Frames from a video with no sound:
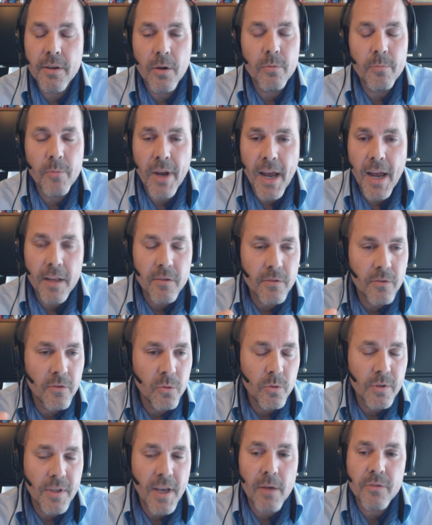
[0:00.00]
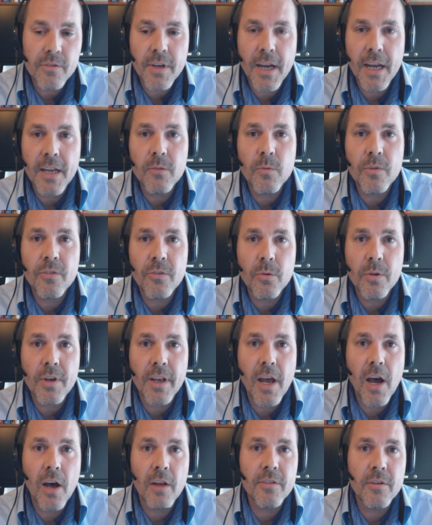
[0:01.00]
We had 2008, we stood
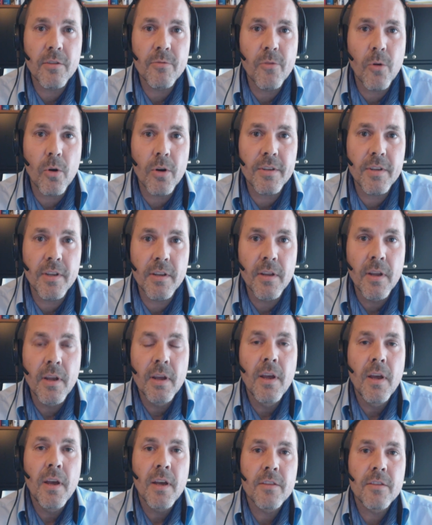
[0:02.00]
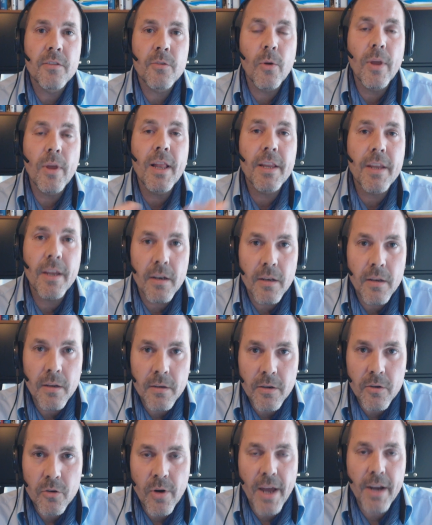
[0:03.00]
at 140 trillion
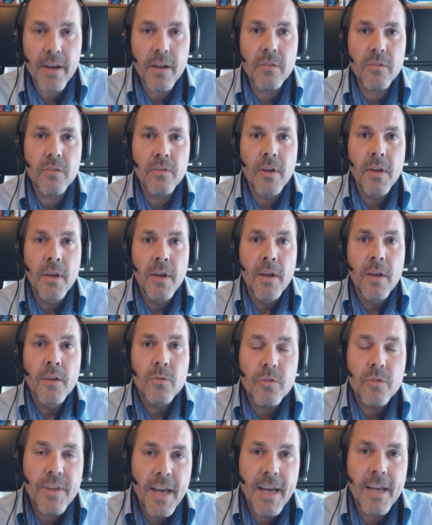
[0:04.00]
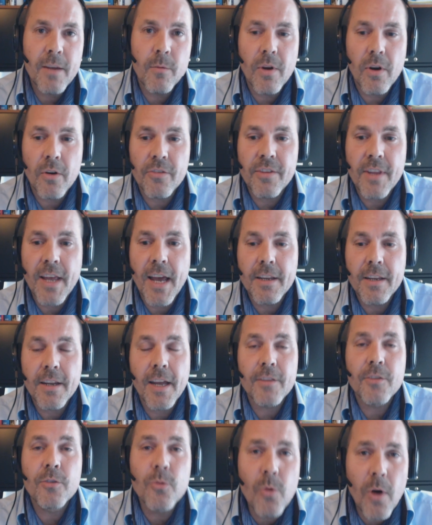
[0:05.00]
credit. Today we are standing
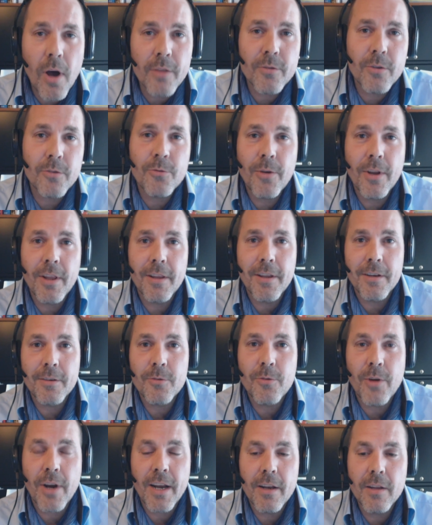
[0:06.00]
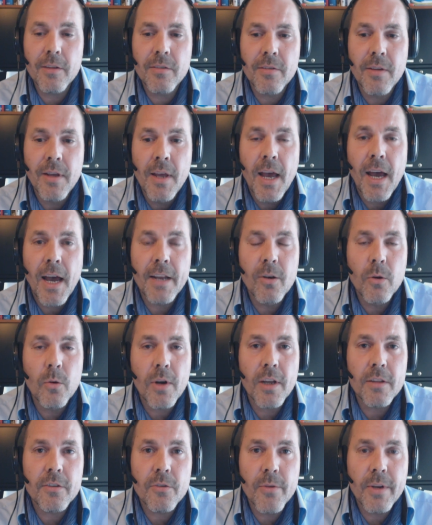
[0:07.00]
at 200 trillion credit. And
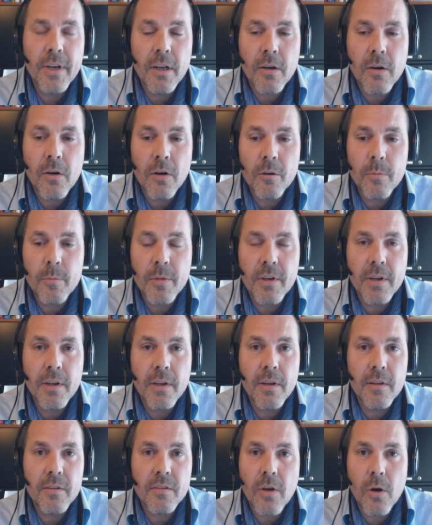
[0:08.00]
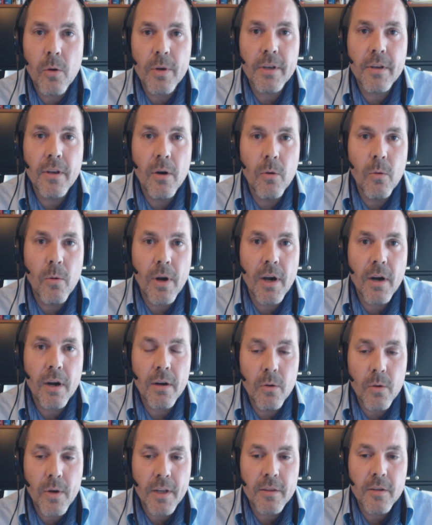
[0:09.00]
look at the real economy, it's going nowhere.
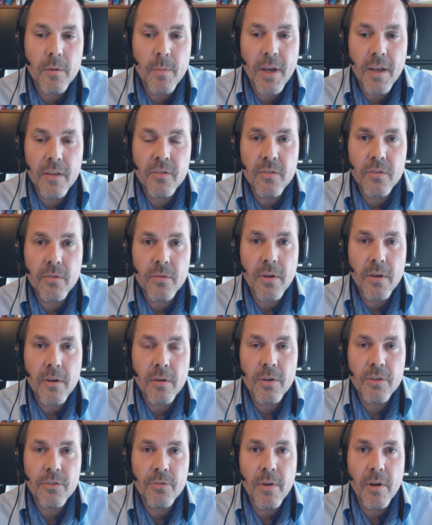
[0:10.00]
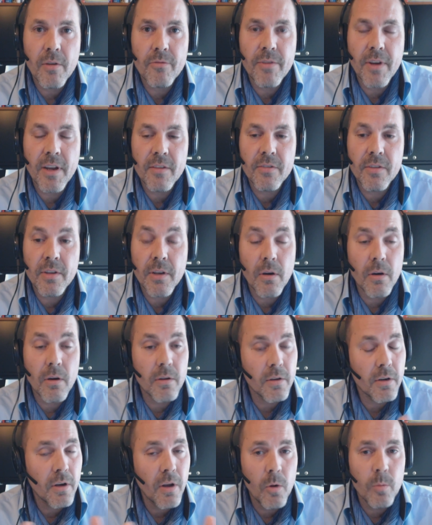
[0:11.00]
Look at the mess which we are facing
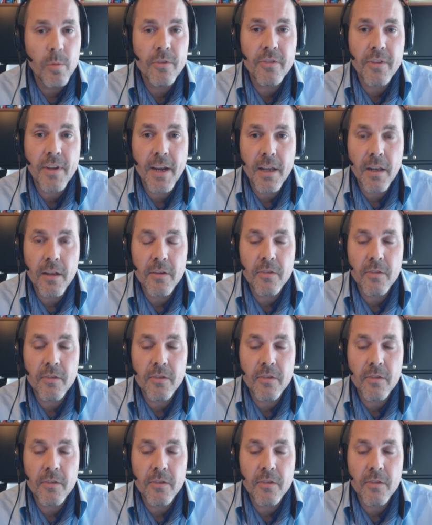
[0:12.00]
on a global scale.